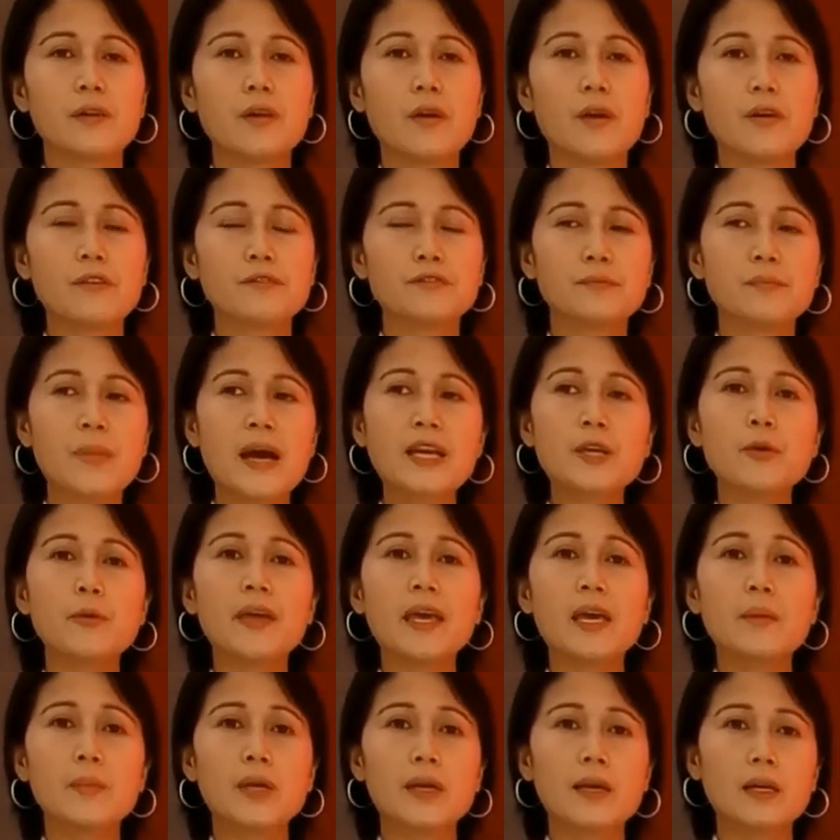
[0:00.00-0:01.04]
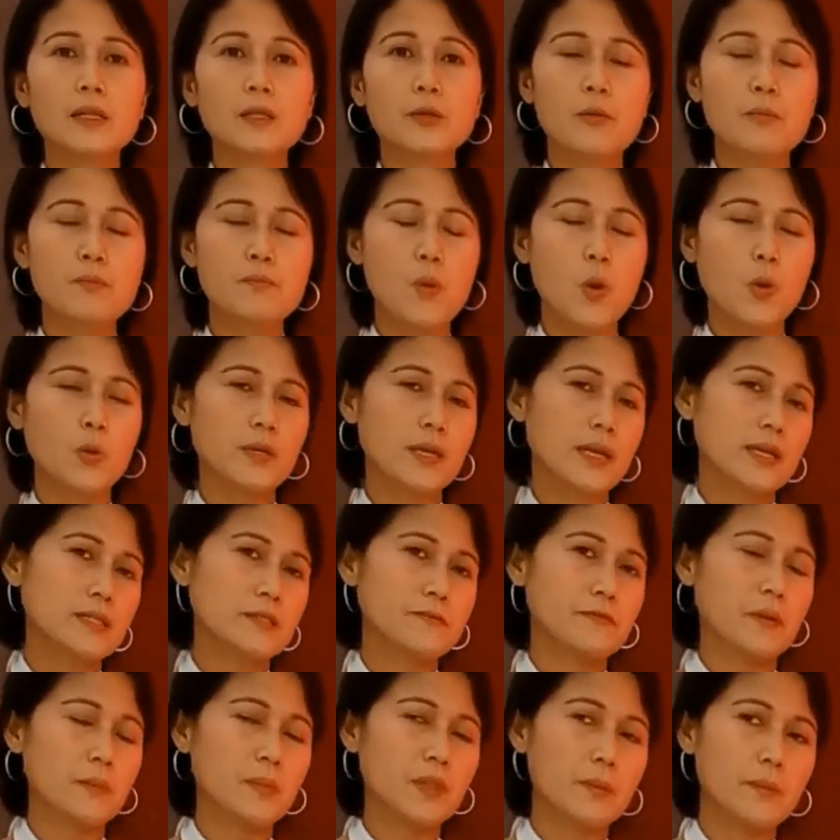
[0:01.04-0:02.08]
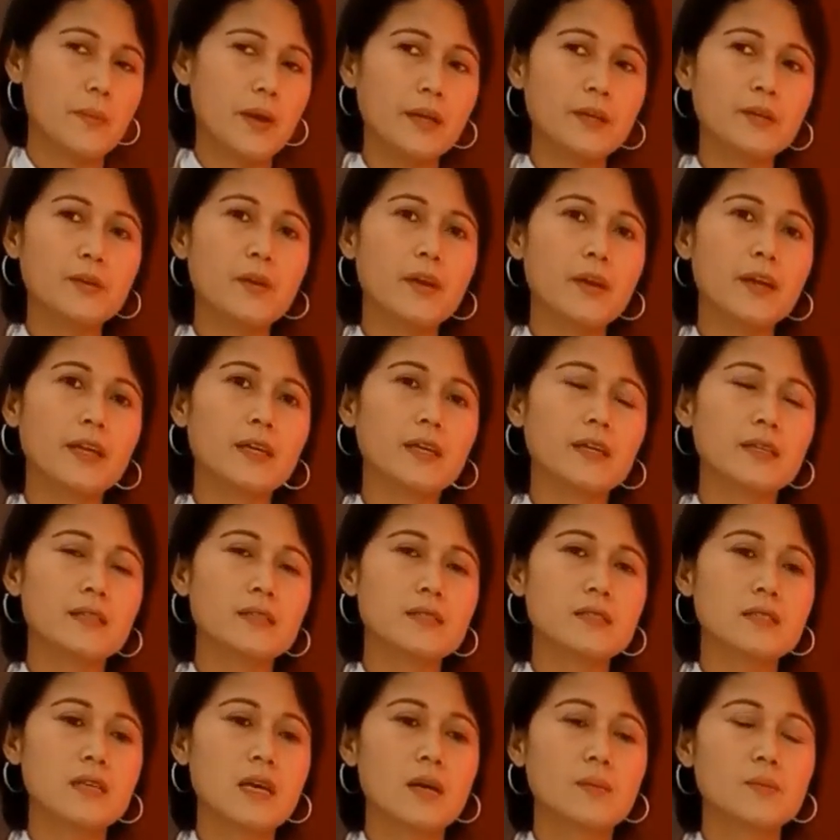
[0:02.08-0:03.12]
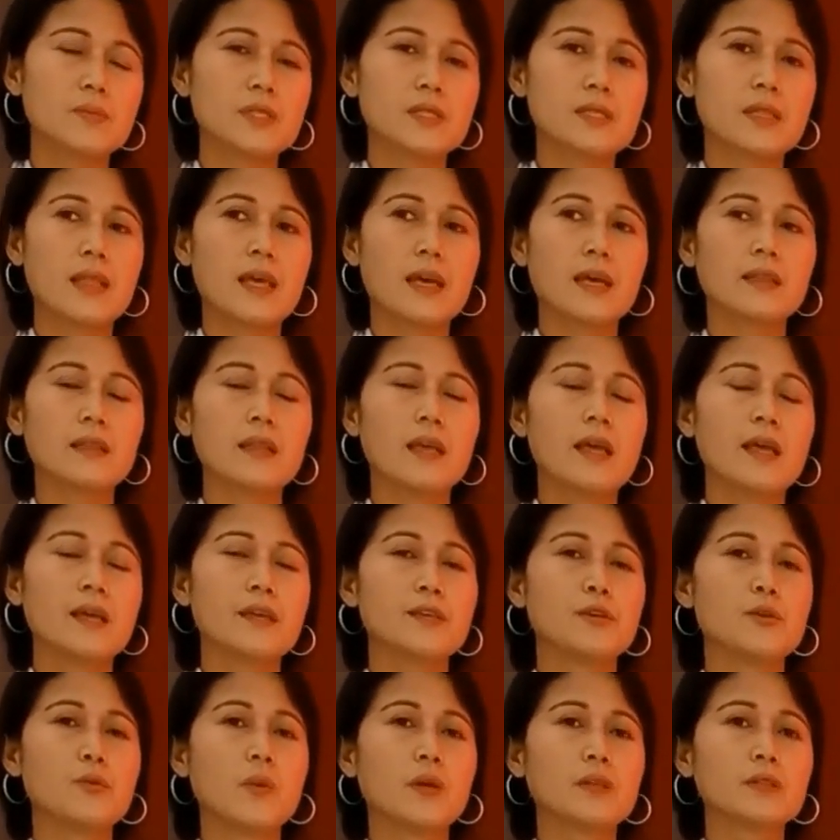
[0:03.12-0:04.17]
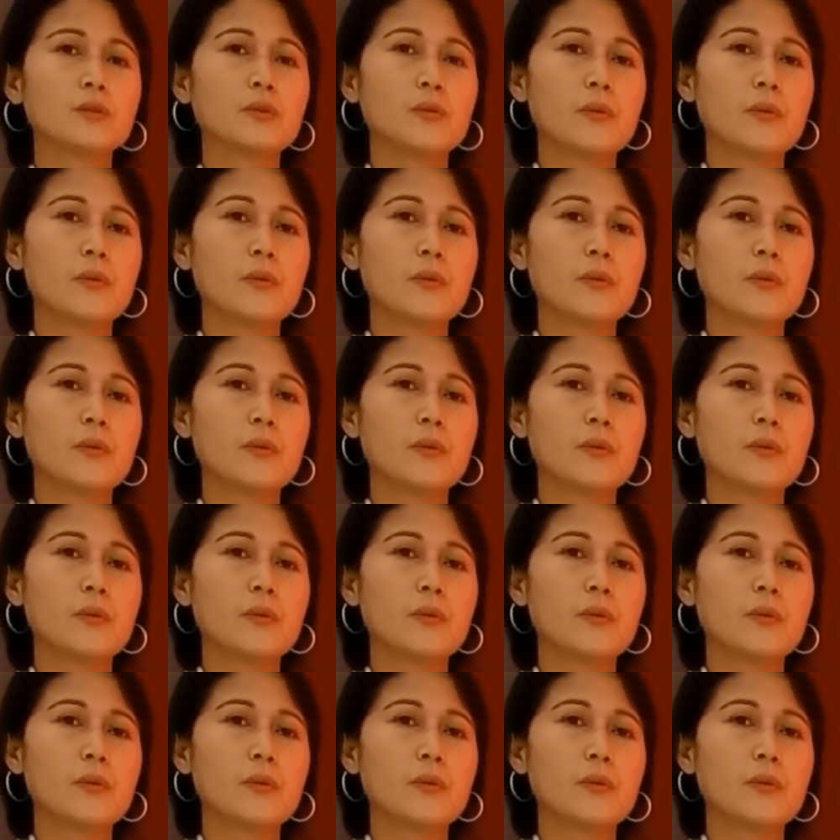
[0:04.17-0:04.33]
of biochemical components from the microorganisms that you want to